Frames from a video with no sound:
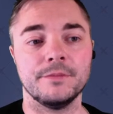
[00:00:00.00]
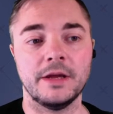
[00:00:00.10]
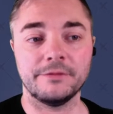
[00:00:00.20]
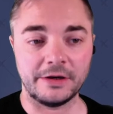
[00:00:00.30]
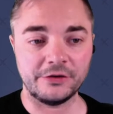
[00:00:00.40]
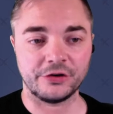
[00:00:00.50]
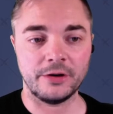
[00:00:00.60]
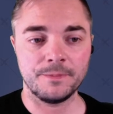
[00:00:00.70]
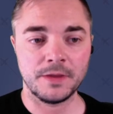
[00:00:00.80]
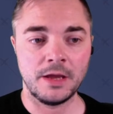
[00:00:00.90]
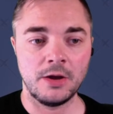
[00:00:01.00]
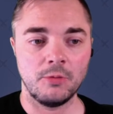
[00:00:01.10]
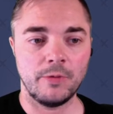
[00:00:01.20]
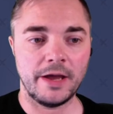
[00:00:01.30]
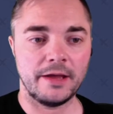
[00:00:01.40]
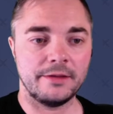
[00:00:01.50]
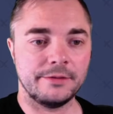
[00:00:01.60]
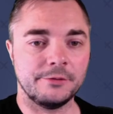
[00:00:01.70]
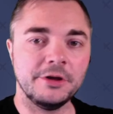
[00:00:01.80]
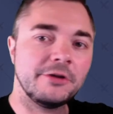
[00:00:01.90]
adventure where
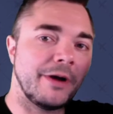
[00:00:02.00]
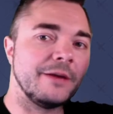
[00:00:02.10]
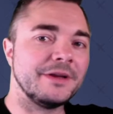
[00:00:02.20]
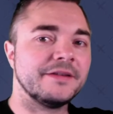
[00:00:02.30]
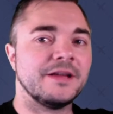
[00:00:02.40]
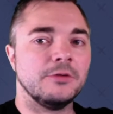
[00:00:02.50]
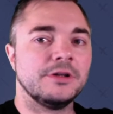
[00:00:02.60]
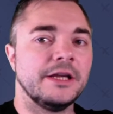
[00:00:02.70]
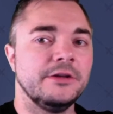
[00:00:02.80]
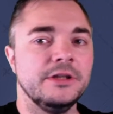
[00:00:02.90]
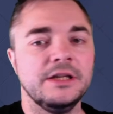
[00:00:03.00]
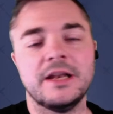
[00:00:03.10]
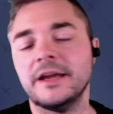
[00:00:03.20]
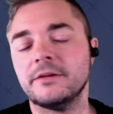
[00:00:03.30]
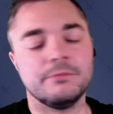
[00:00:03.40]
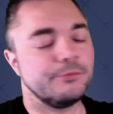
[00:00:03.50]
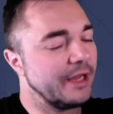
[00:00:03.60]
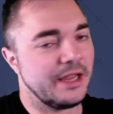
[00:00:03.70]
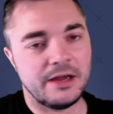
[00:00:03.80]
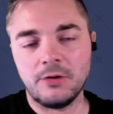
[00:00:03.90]
the requirements sounded like you need like
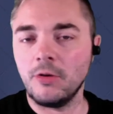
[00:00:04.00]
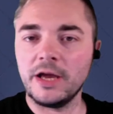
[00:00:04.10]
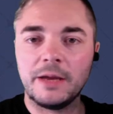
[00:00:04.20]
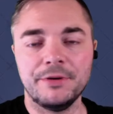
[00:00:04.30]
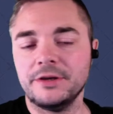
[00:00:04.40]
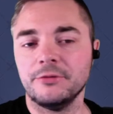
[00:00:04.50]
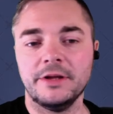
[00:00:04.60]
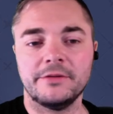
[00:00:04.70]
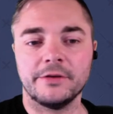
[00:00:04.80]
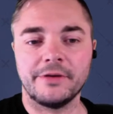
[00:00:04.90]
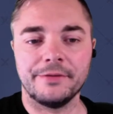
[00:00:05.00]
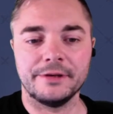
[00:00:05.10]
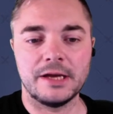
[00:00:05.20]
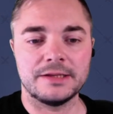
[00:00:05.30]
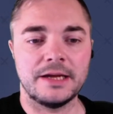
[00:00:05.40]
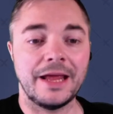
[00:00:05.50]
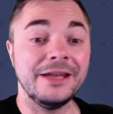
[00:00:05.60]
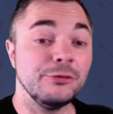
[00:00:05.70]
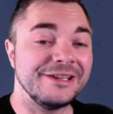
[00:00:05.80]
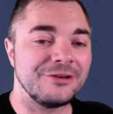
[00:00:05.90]
rare or epic units or something like that,
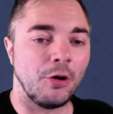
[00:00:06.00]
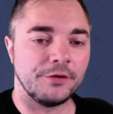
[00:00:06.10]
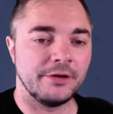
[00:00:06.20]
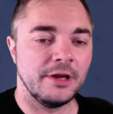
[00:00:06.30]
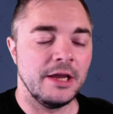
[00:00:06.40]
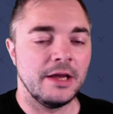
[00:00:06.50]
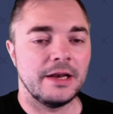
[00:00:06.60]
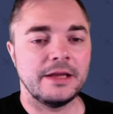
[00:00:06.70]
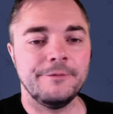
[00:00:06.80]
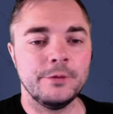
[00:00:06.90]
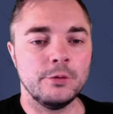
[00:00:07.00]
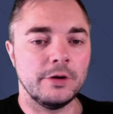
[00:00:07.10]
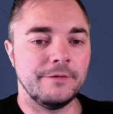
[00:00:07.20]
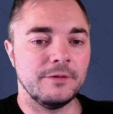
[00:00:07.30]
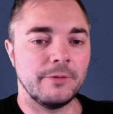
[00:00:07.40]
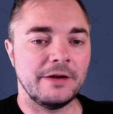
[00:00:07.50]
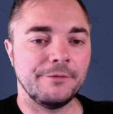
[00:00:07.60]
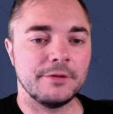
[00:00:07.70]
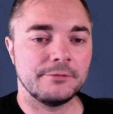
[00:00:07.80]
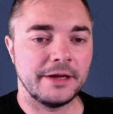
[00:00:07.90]
and you did not. Like if you went
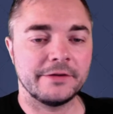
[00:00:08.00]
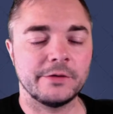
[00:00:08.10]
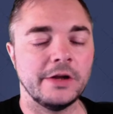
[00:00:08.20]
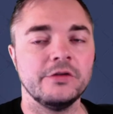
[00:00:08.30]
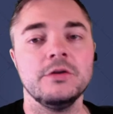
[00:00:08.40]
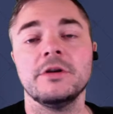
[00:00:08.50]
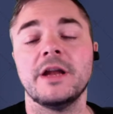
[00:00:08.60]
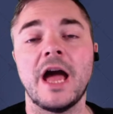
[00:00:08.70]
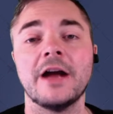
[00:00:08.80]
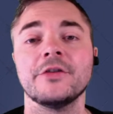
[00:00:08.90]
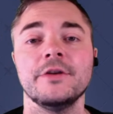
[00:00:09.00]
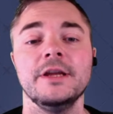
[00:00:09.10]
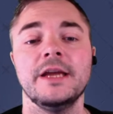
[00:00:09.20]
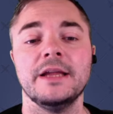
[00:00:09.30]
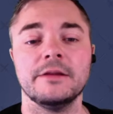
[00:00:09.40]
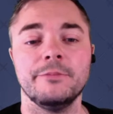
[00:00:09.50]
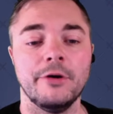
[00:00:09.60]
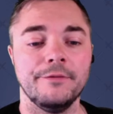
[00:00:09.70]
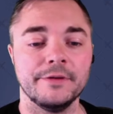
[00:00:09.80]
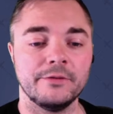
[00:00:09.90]
for the right strategy, you could actually get the
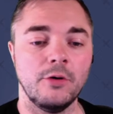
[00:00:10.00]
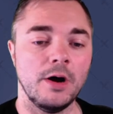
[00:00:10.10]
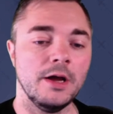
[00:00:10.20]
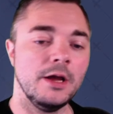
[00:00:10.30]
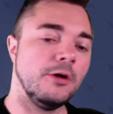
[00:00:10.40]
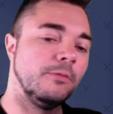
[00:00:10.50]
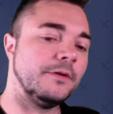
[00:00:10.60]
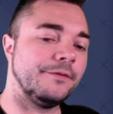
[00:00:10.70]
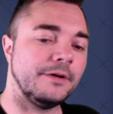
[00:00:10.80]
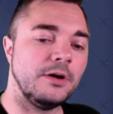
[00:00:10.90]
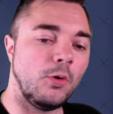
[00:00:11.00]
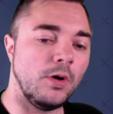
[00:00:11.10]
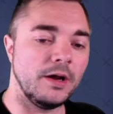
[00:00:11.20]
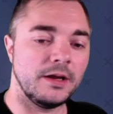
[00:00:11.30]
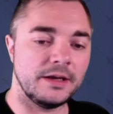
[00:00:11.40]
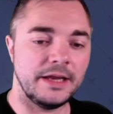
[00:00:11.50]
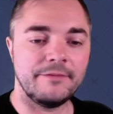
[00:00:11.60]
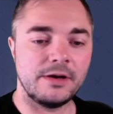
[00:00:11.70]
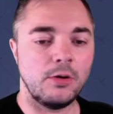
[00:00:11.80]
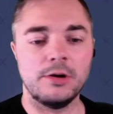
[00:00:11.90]
perfect score with lower
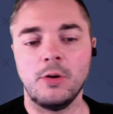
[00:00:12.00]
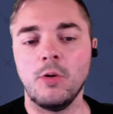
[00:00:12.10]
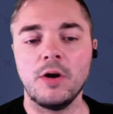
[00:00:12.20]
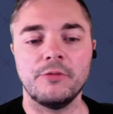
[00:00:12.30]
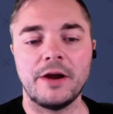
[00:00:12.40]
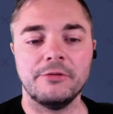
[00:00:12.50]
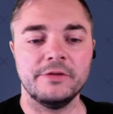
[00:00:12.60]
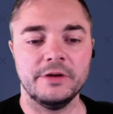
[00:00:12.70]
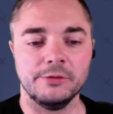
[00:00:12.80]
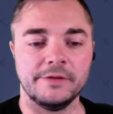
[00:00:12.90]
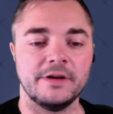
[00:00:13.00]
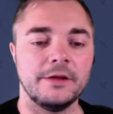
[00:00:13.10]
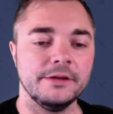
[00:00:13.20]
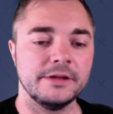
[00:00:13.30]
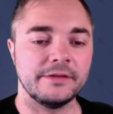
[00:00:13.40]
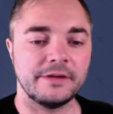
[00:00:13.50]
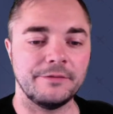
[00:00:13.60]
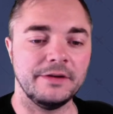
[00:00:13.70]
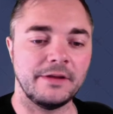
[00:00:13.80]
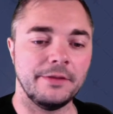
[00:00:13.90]
level or lower rarity units. And I think that's
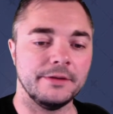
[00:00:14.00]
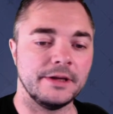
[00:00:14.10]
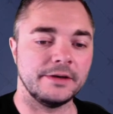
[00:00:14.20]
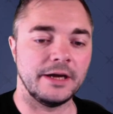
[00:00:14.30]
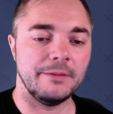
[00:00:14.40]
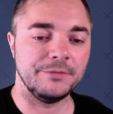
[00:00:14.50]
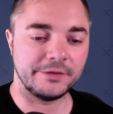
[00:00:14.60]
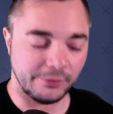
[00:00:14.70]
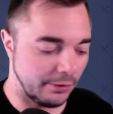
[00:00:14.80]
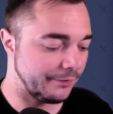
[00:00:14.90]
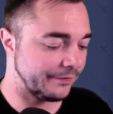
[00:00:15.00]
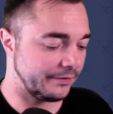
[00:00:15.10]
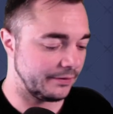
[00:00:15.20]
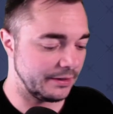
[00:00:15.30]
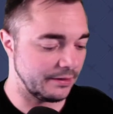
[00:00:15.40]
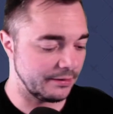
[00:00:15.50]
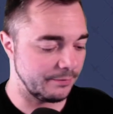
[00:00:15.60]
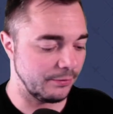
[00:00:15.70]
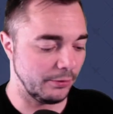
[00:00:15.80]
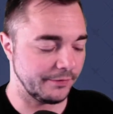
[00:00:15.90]
definitely something that deserves another
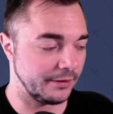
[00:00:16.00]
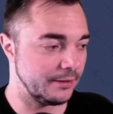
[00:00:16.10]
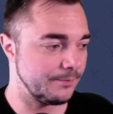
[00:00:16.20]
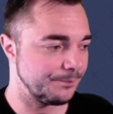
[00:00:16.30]
applause here.